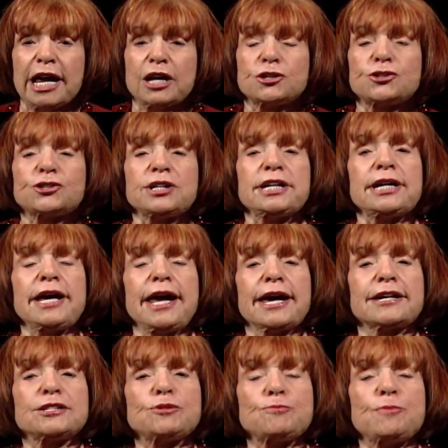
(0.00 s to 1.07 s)
She
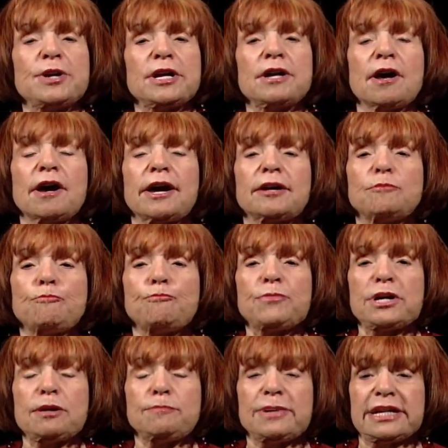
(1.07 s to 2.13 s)
has been on
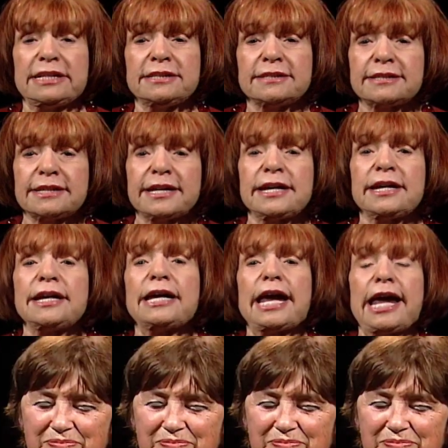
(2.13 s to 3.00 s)
BBC,